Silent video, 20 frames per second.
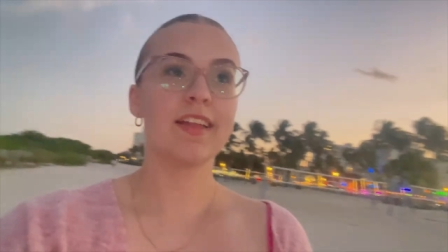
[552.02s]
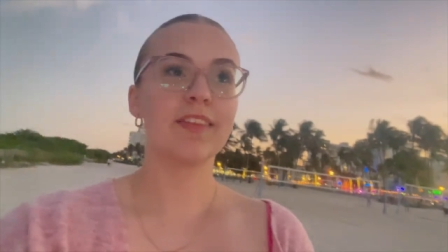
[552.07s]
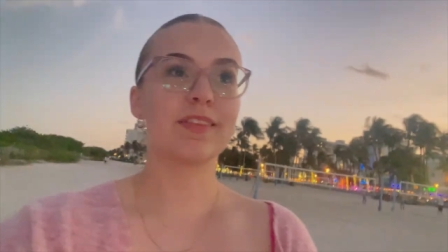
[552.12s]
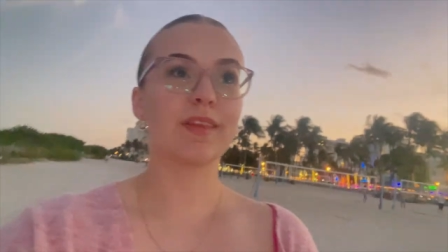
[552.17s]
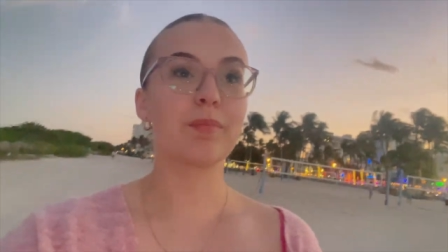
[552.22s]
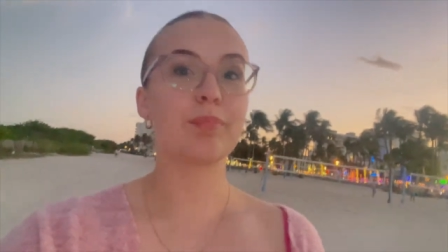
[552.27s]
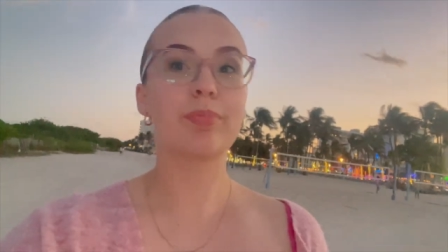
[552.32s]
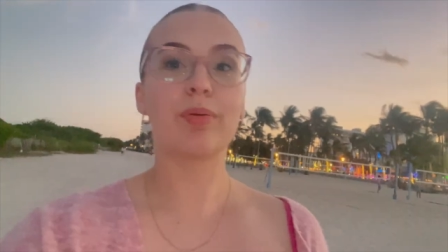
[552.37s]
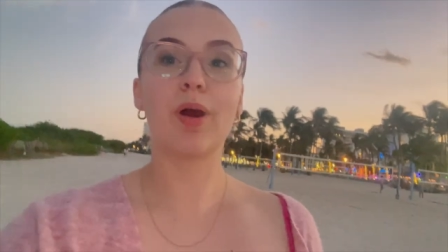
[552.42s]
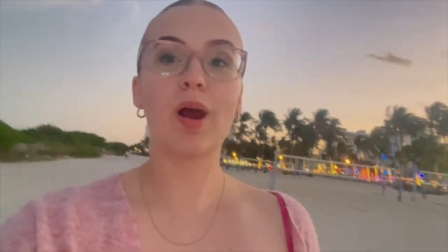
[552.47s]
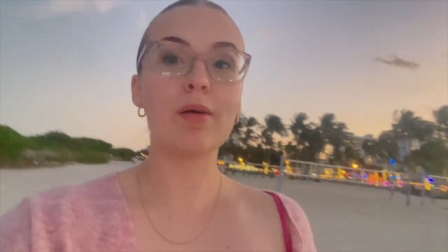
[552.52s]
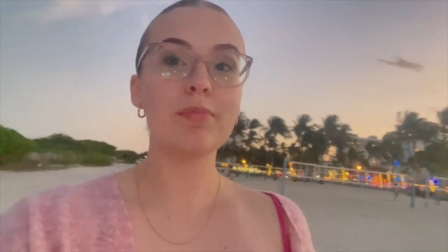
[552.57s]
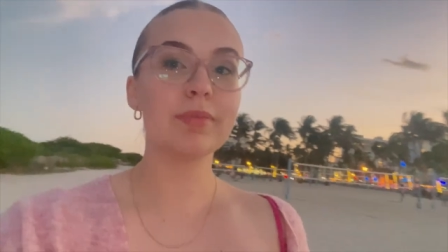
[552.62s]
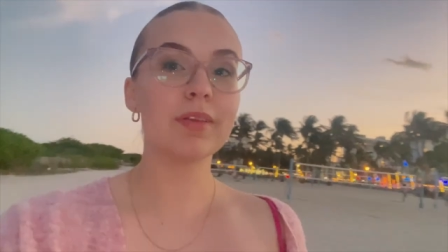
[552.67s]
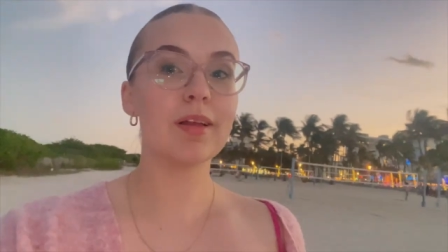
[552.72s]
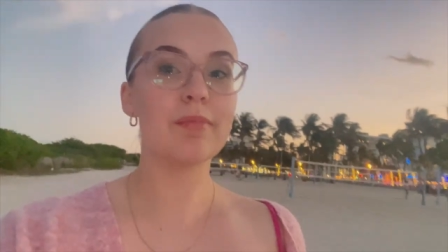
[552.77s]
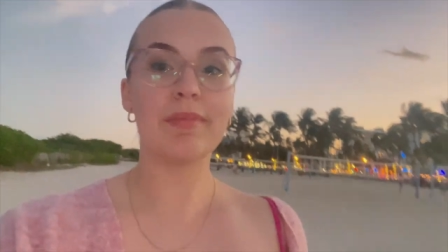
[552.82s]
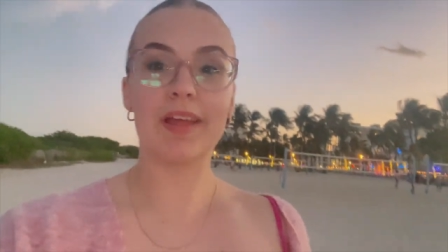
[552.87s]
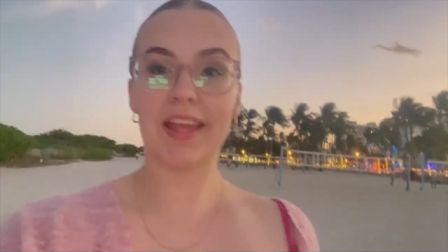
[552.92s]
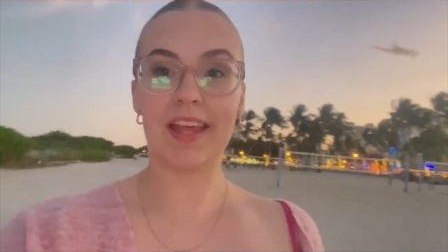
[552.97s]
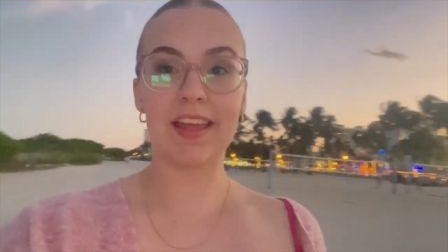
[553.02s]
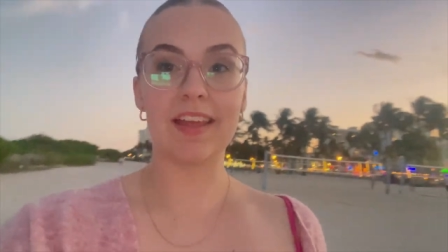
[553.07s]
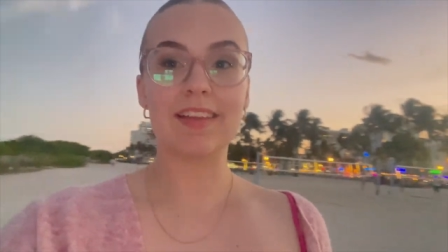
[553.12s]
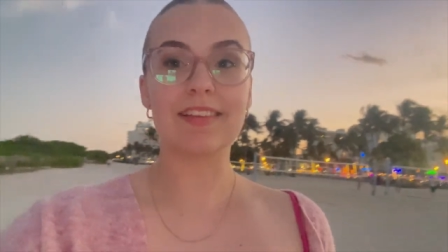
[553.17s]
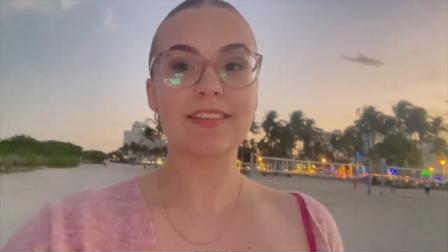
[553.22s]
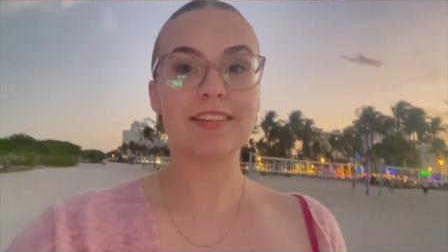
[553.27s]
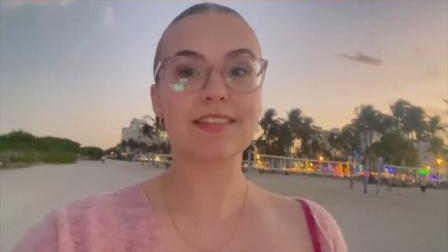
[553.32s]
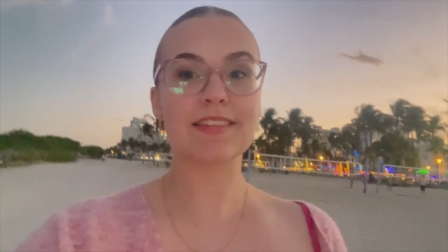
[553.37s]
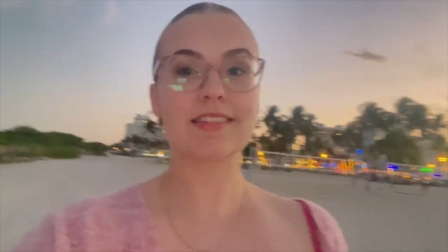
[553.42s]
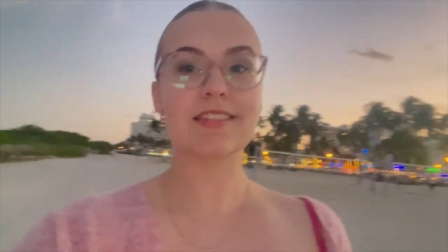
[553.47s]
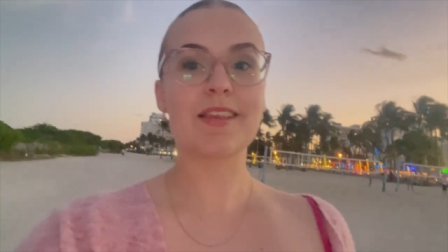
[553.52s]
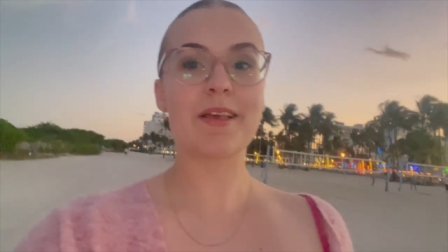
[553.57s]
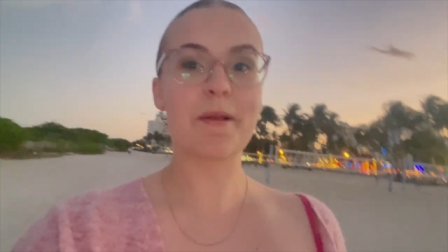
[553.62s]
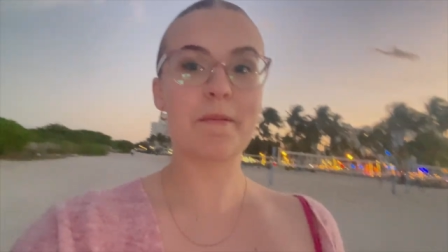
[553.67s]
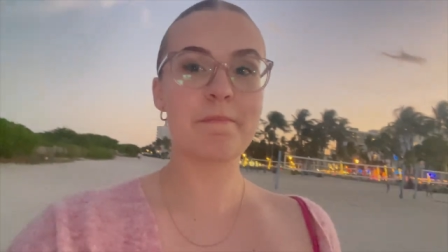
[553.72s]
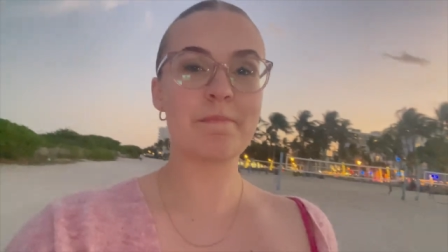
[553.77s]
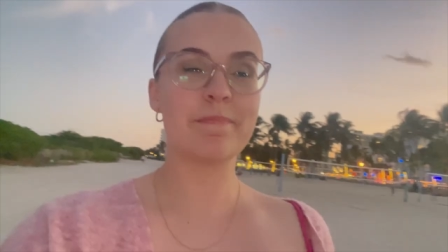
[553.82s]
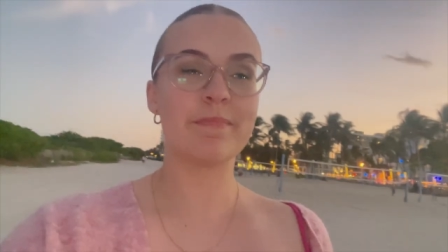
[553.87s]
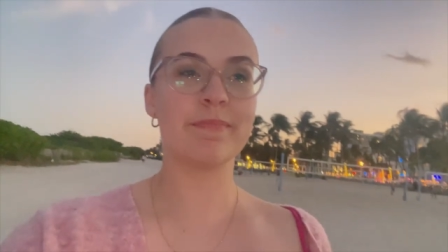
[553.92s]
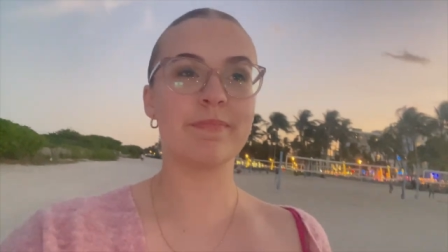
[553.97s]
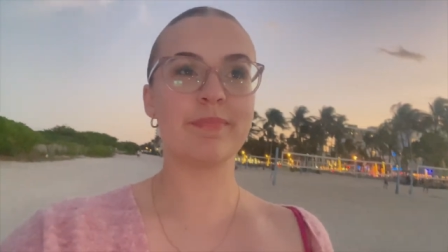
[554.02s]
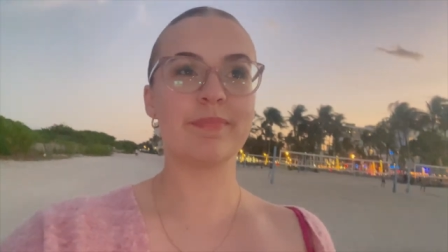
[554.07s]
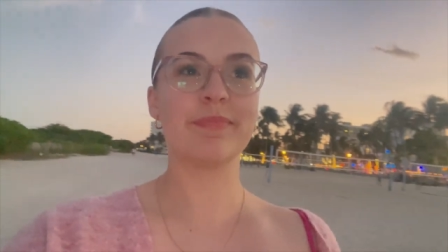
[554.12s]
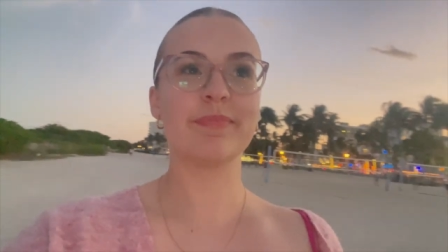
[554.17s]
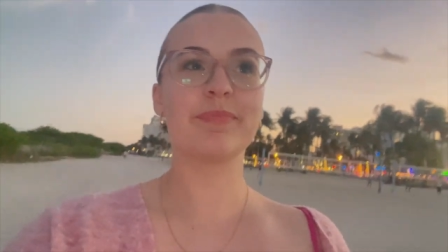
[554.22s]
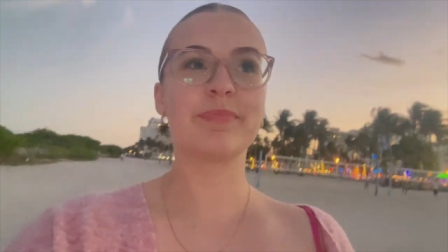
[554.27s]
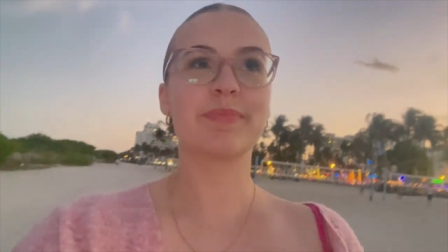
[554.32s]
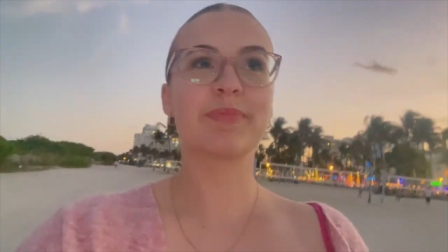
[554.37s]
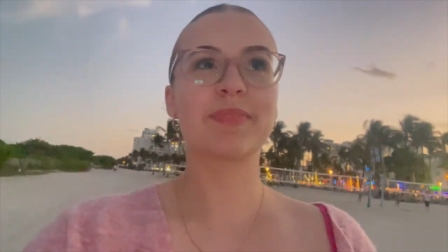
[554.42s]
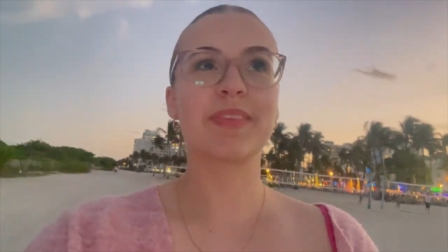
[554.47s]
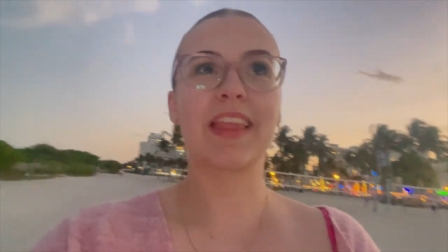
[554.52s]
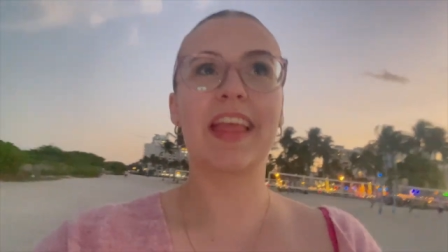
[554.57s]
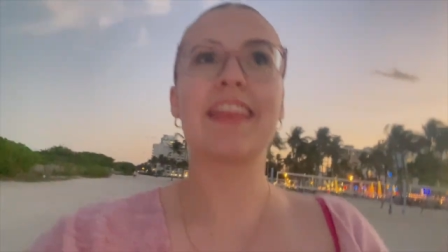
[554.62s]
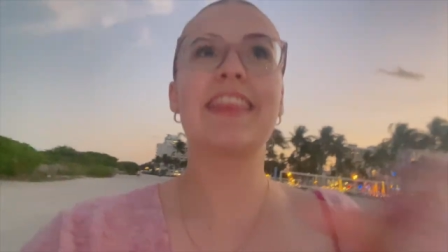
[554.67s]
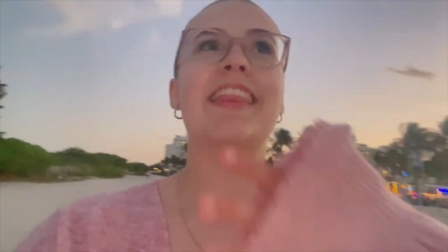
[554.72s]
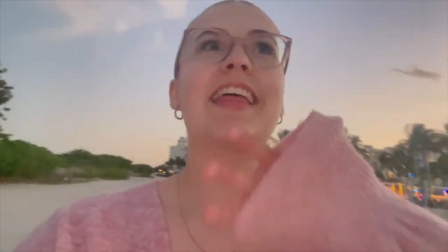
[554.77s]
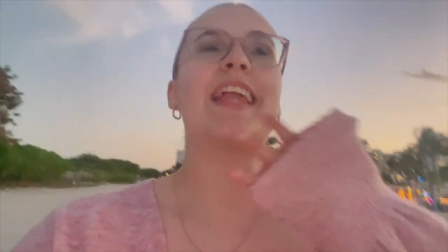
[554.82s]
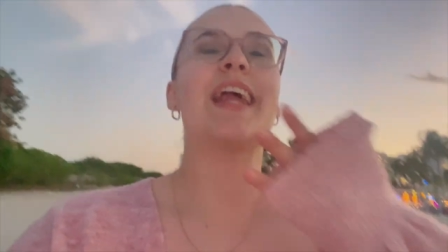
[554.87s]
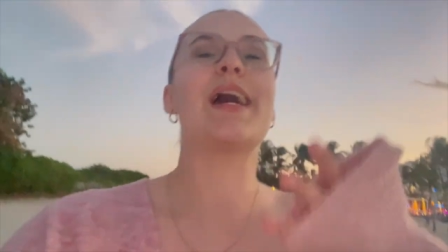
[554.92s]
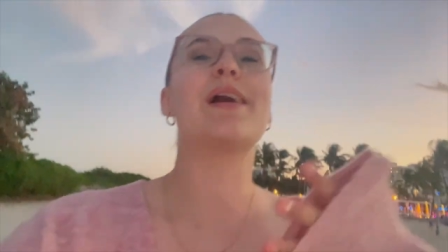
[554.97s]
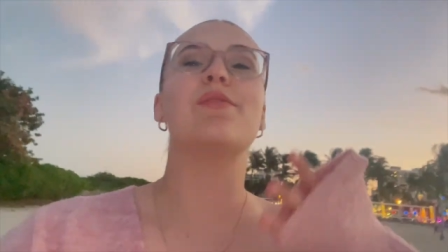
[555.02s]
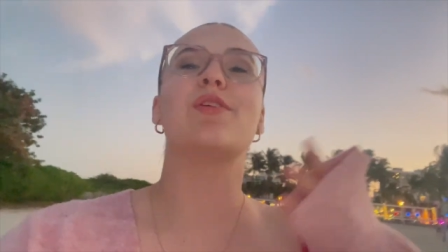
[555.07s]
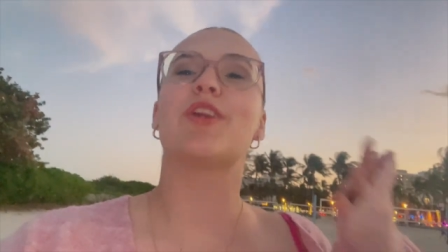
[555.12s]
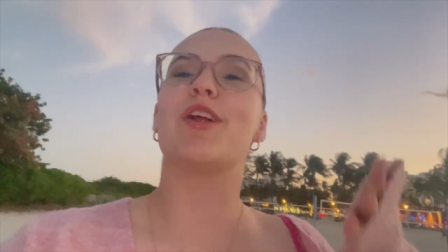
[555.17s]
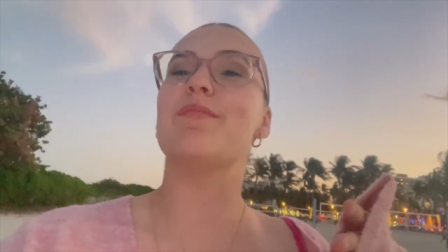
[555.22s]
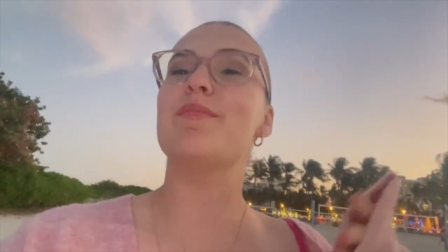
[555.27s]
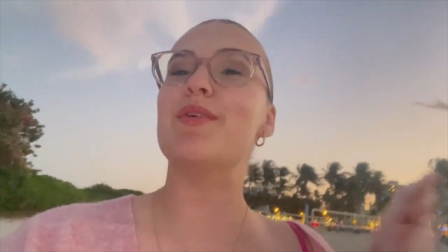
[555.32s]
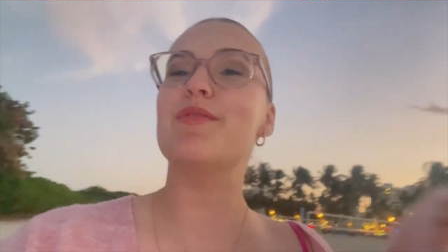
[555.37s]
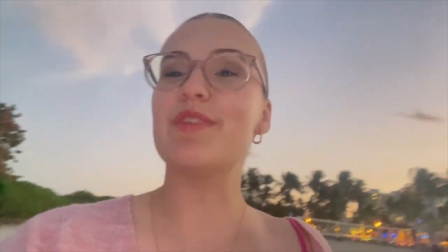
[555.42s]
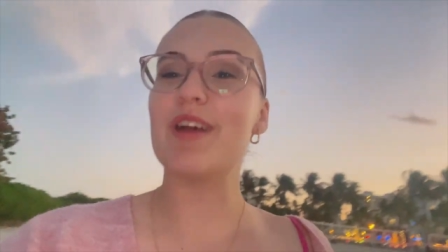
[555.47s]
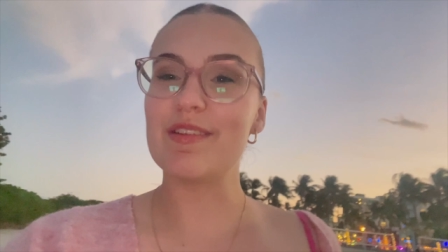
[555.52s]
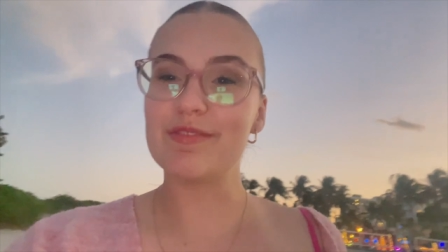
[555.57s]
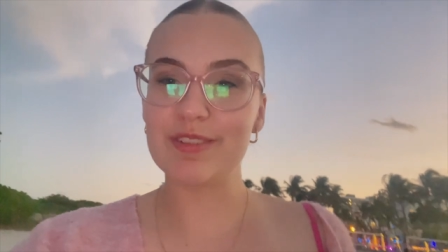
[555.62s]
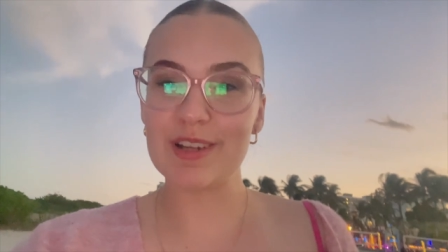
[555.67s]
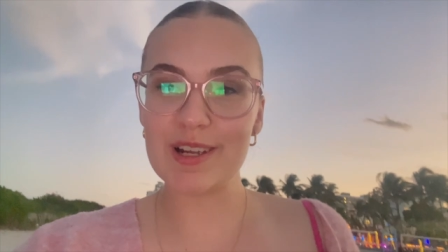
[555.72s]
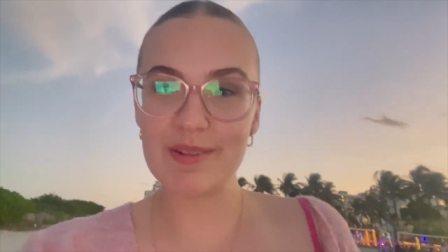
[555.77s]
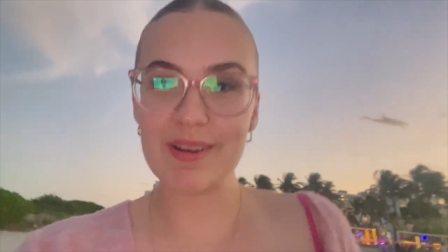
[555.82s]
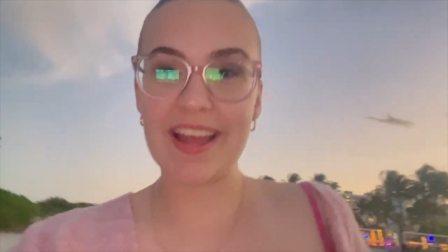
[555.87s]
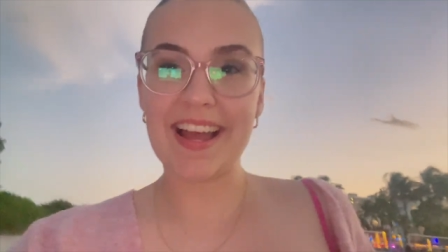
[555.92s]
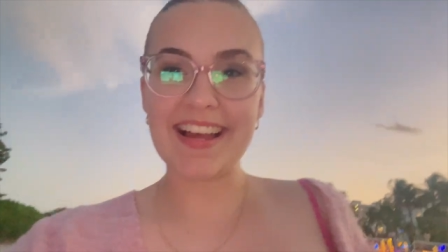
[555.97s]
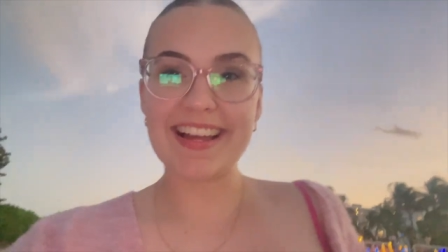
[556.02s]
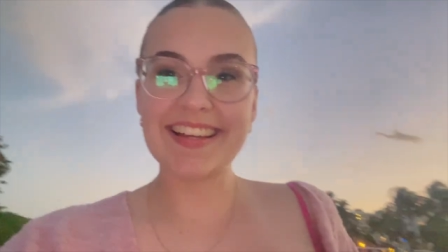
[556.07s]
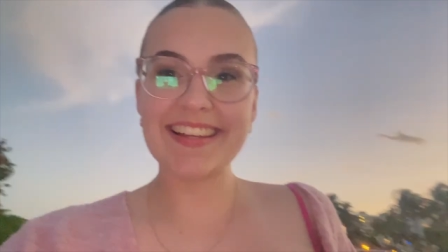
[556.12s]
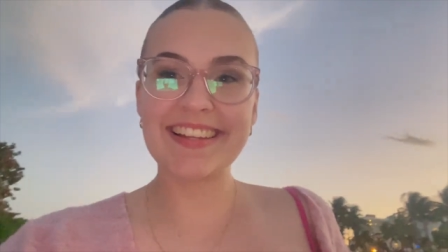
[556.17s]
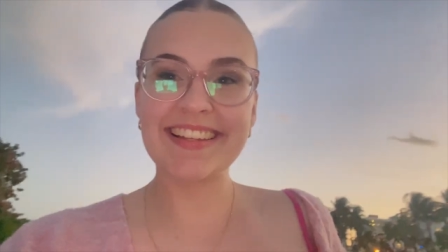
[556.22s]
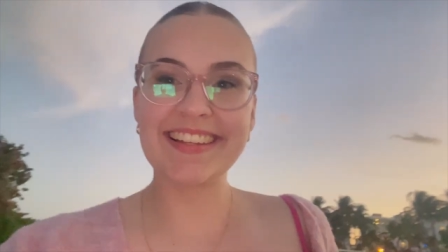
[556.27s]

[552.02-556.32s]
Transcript: The problem is that I want to move everywhere.